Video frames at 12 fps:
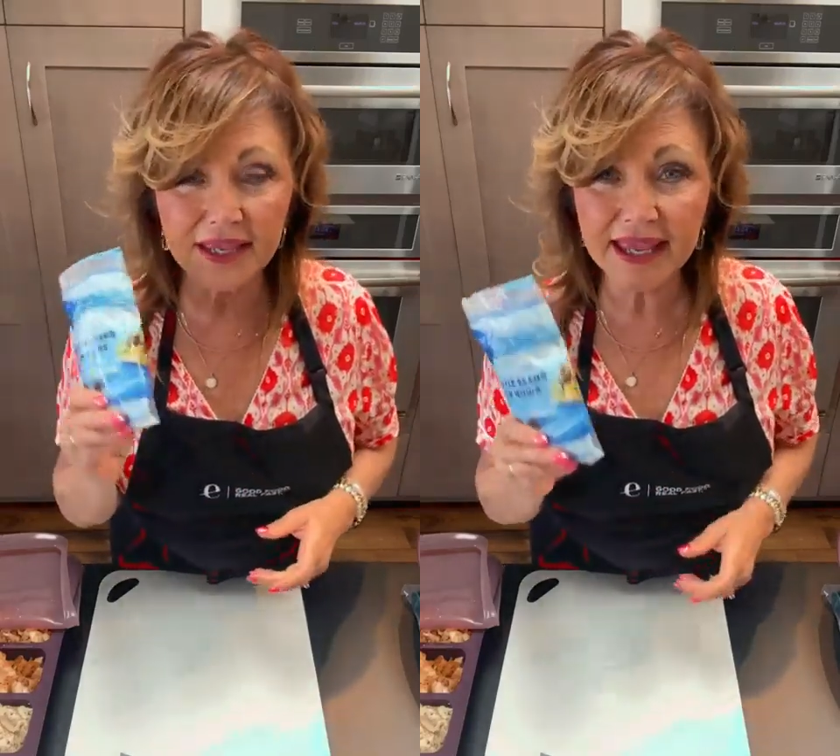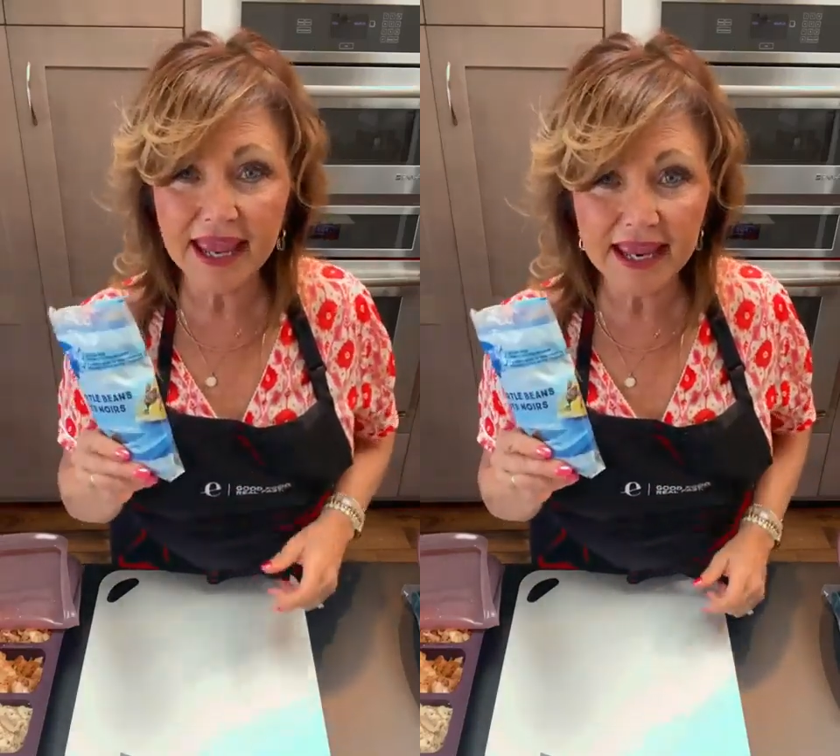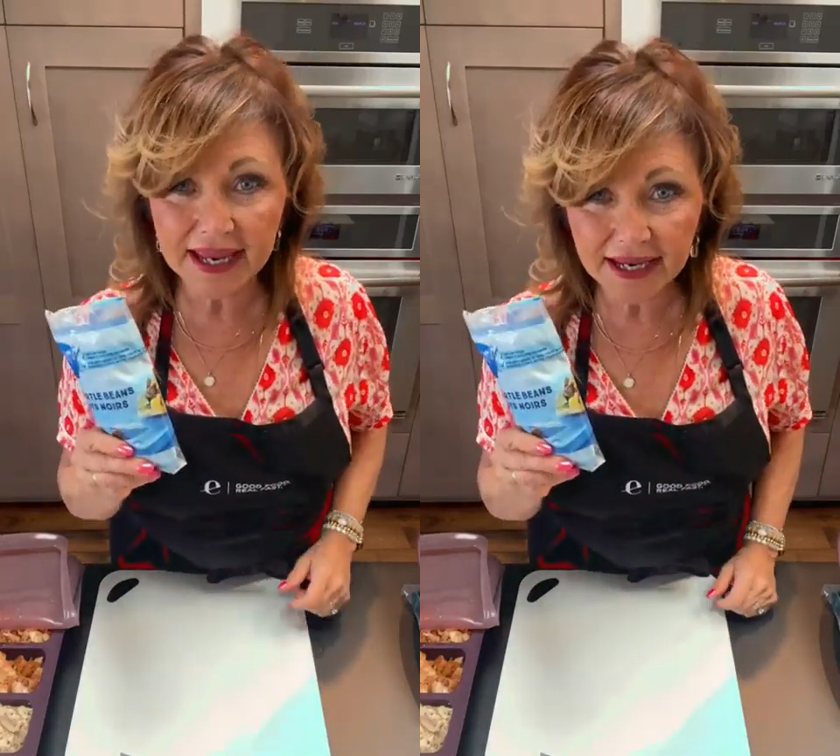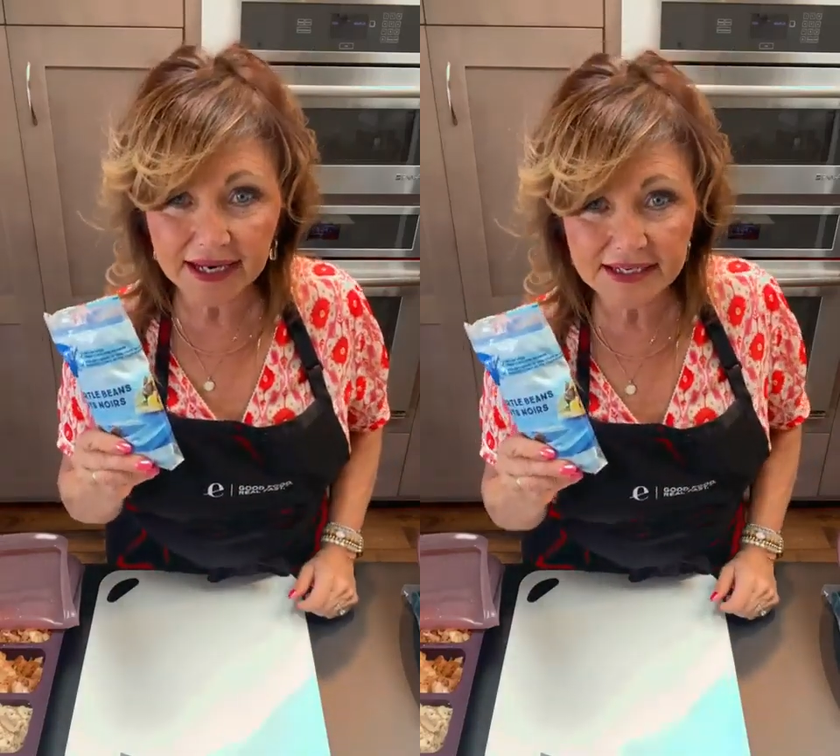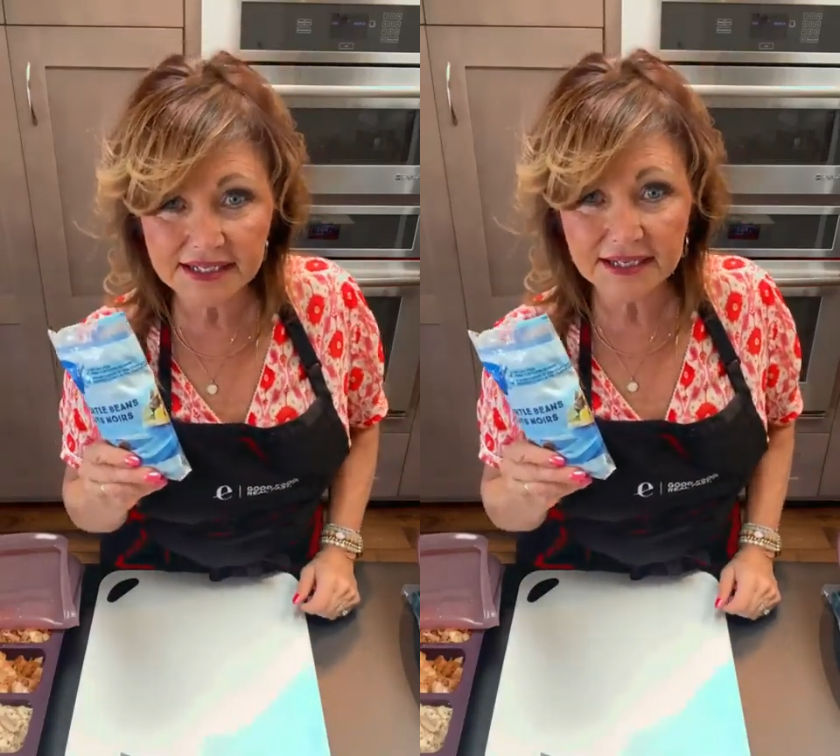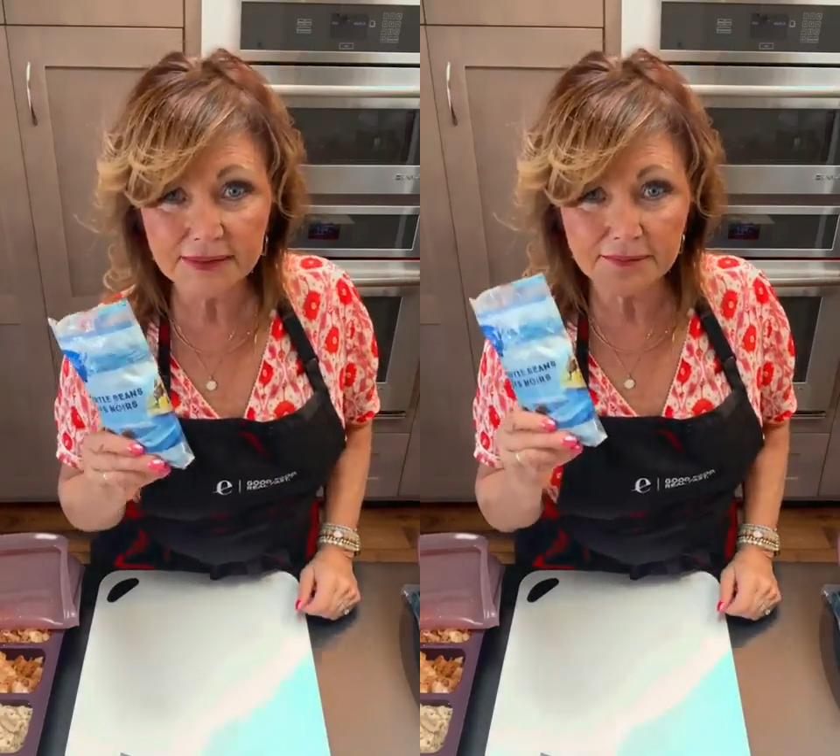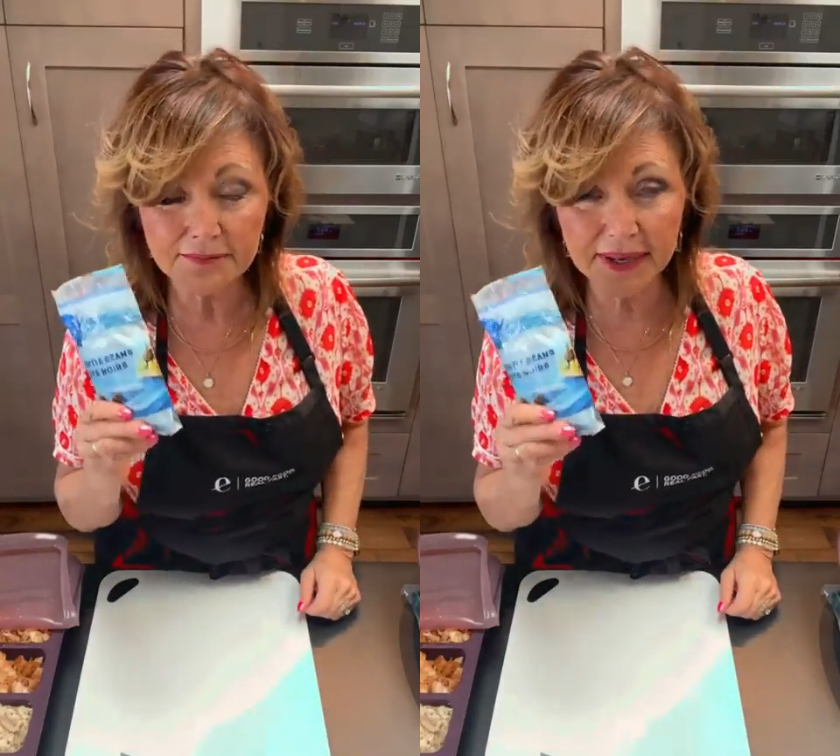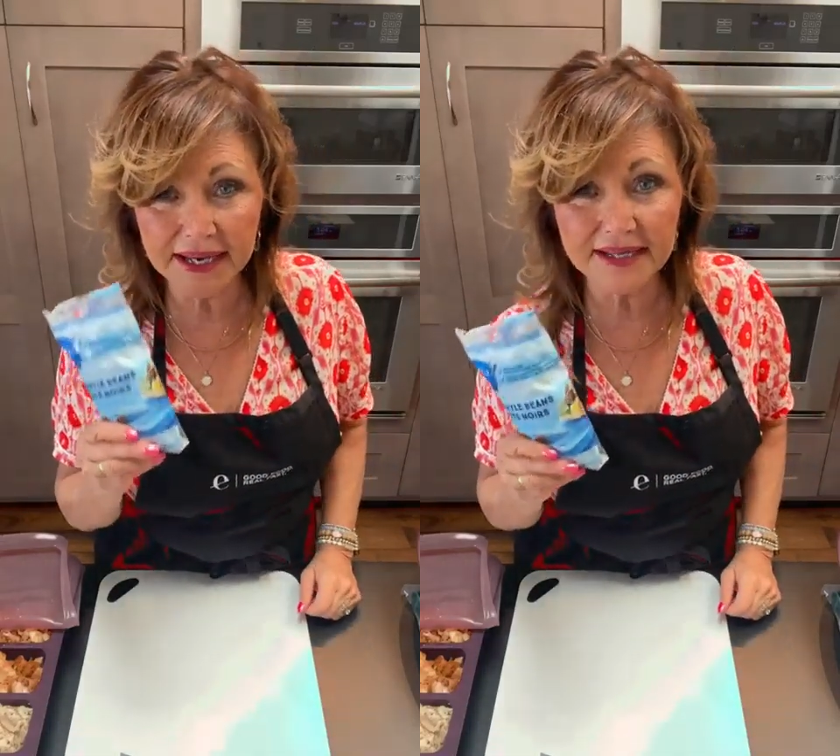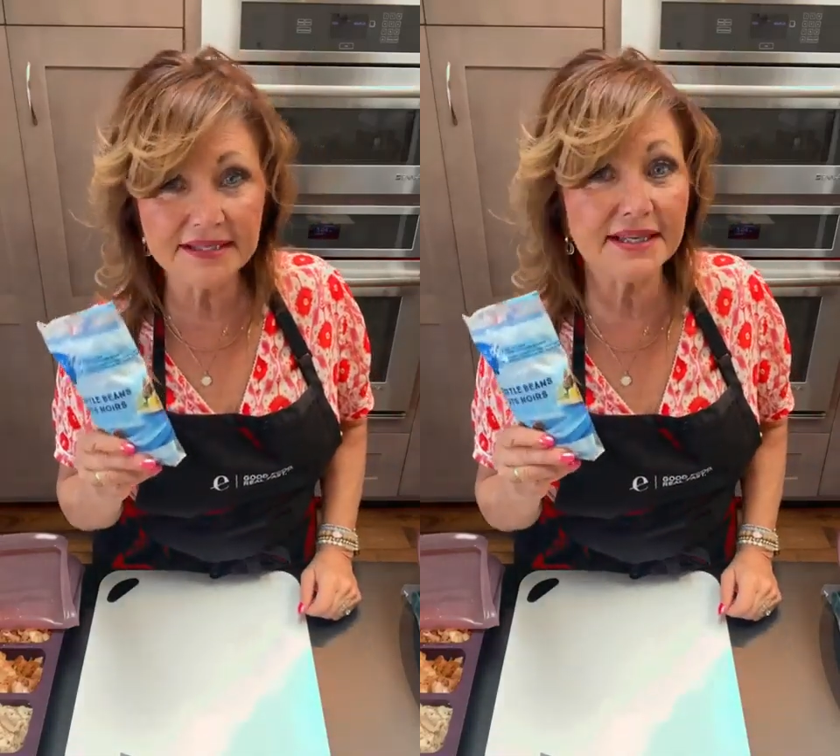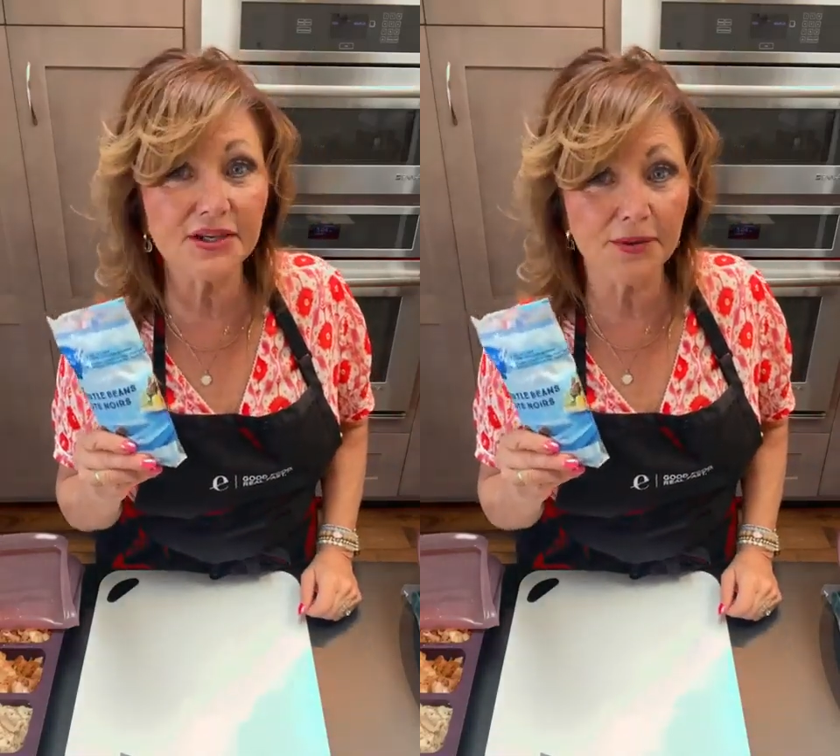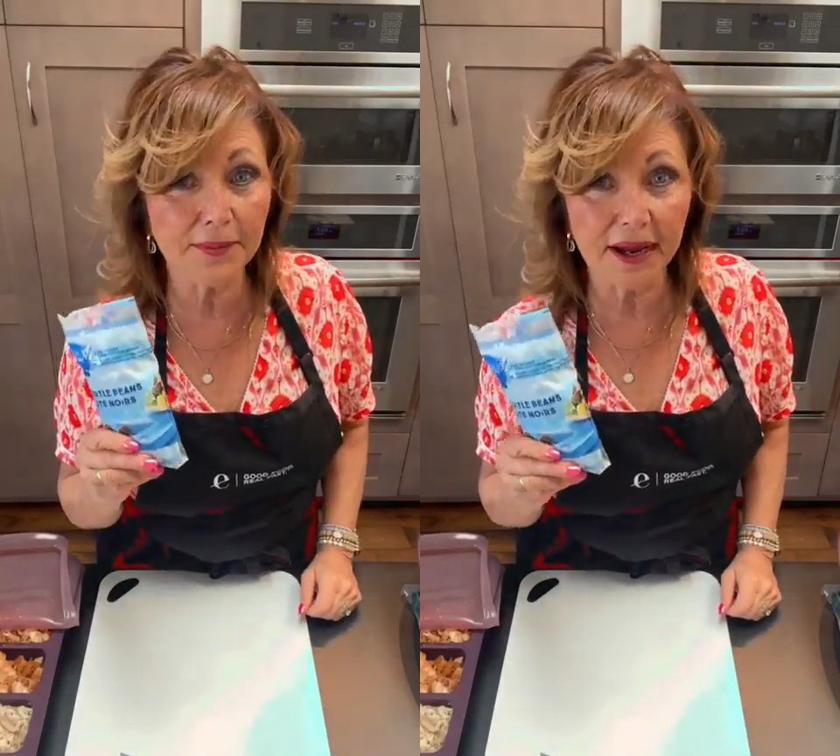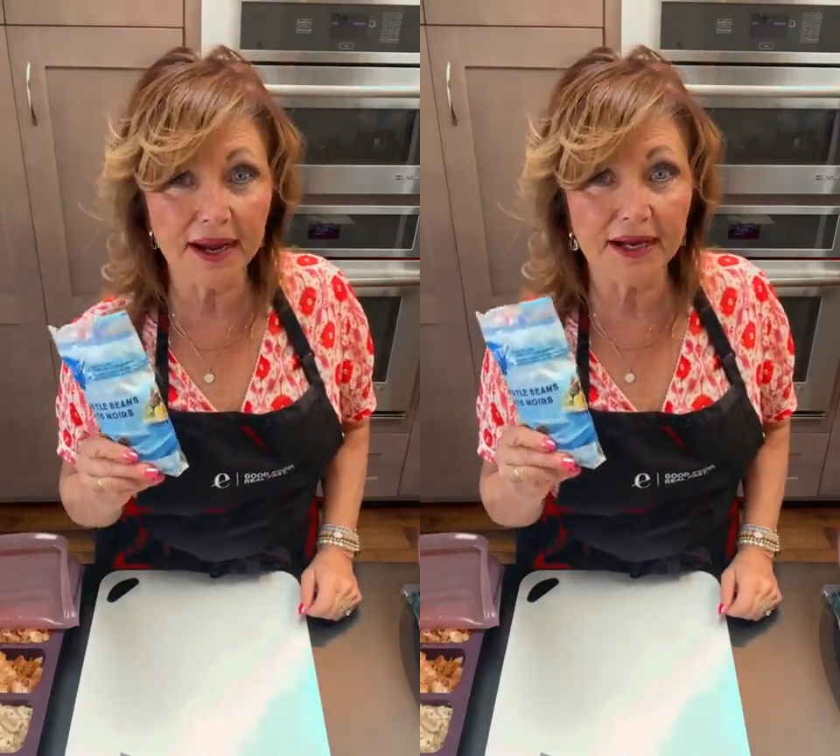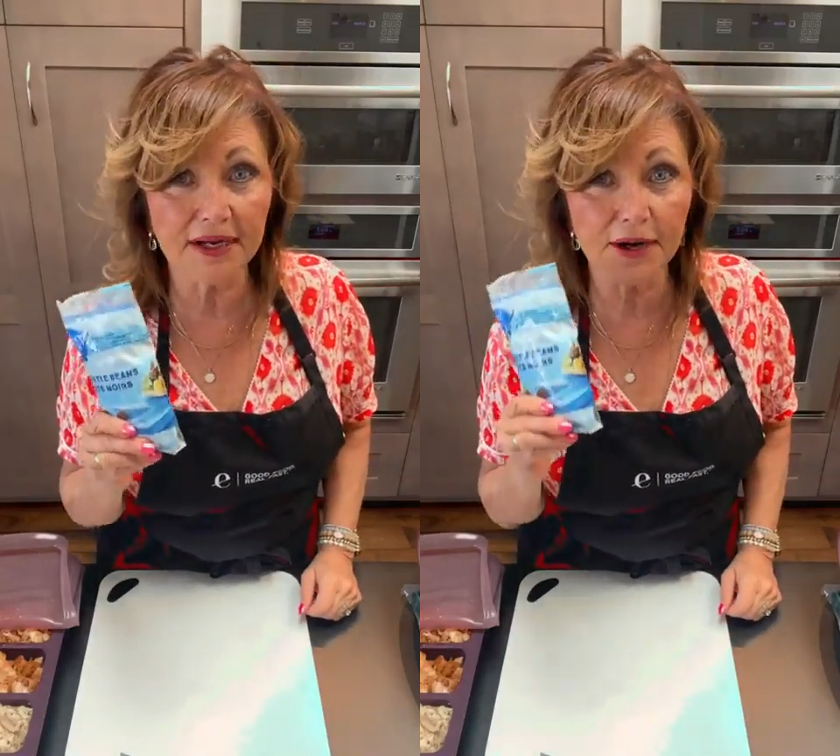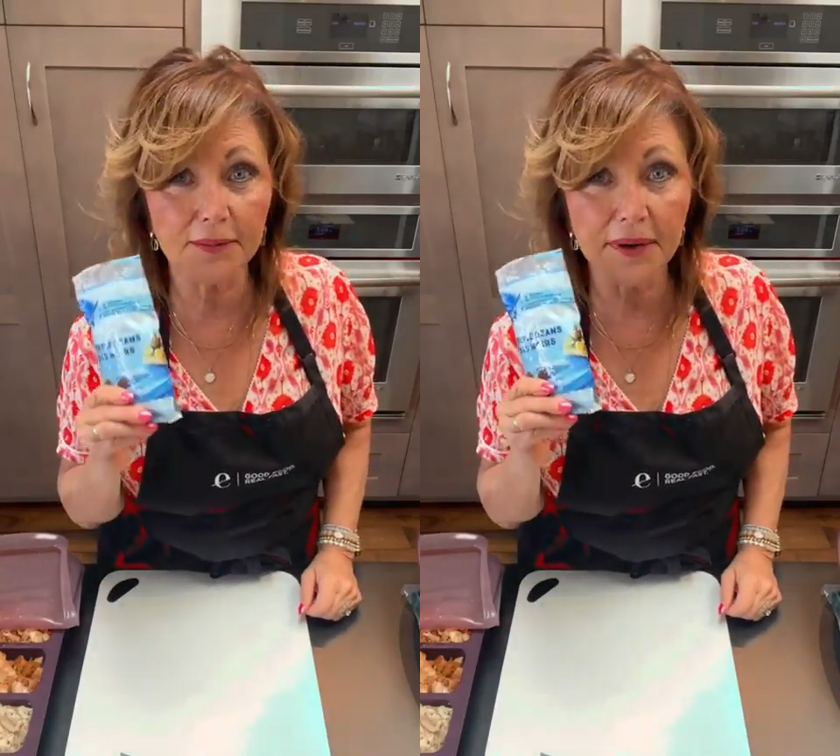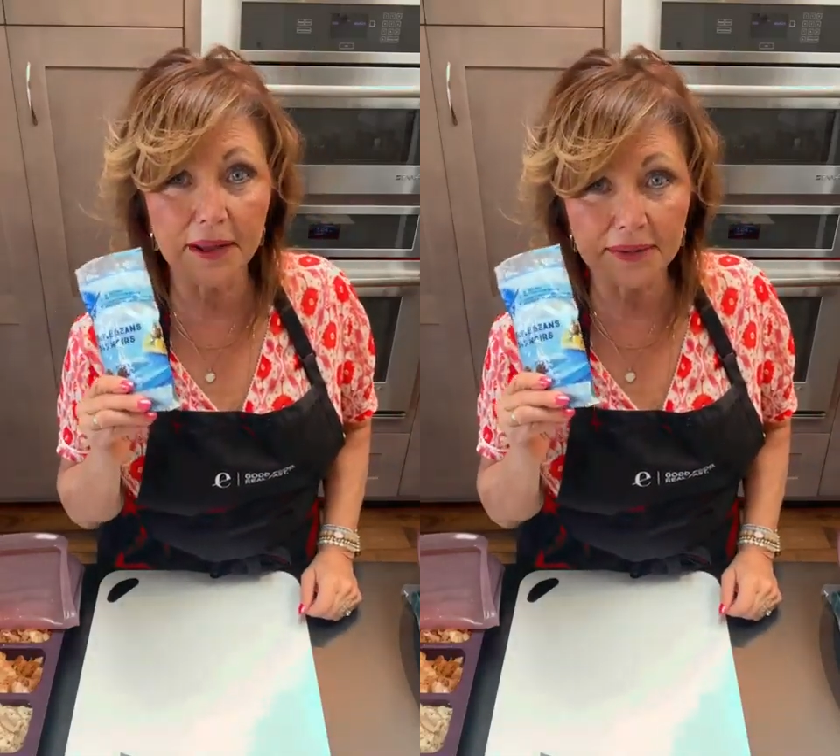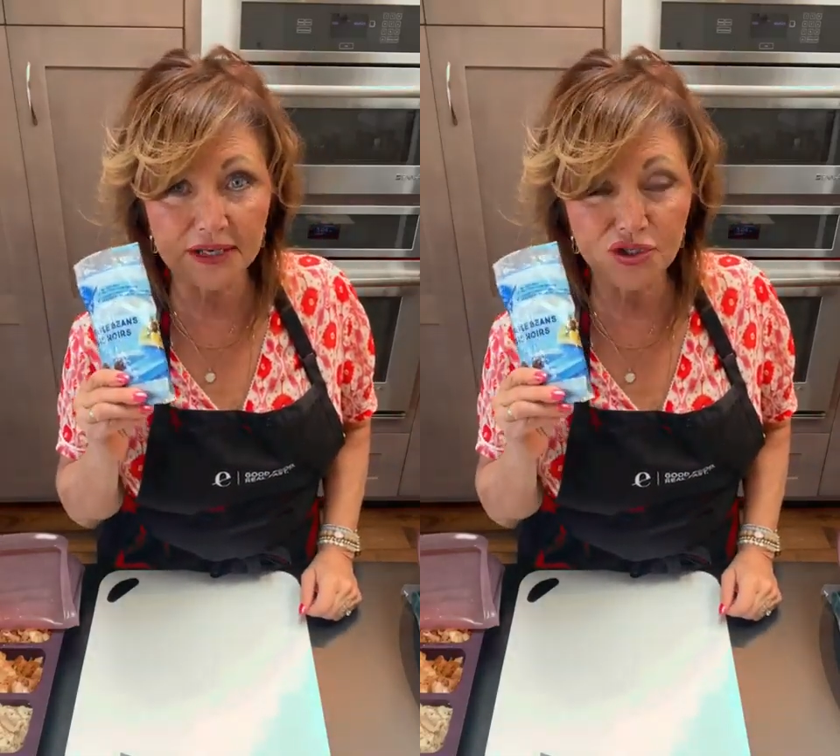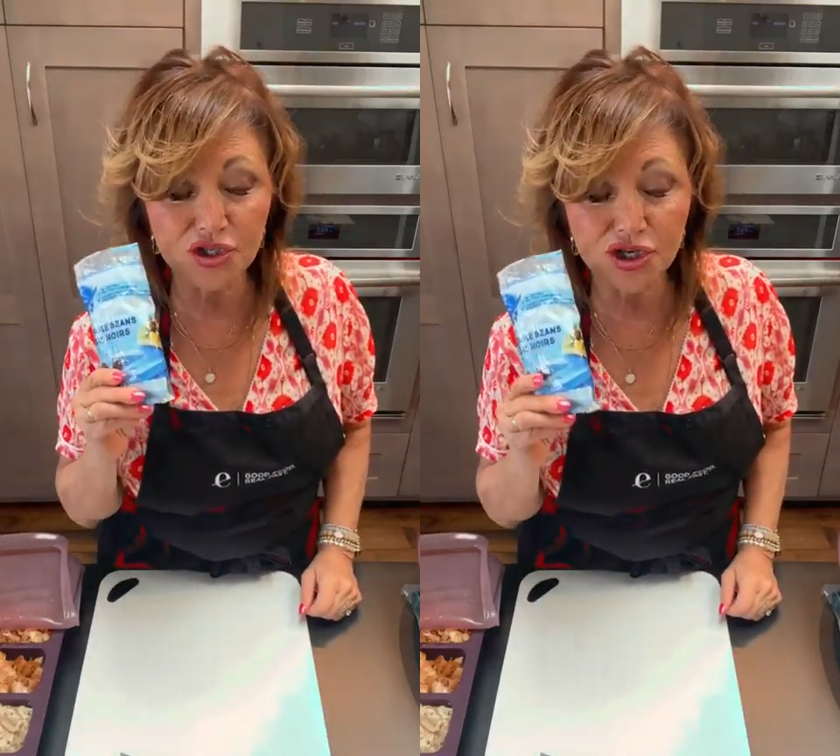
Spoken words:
the canned beans that you're buying are probably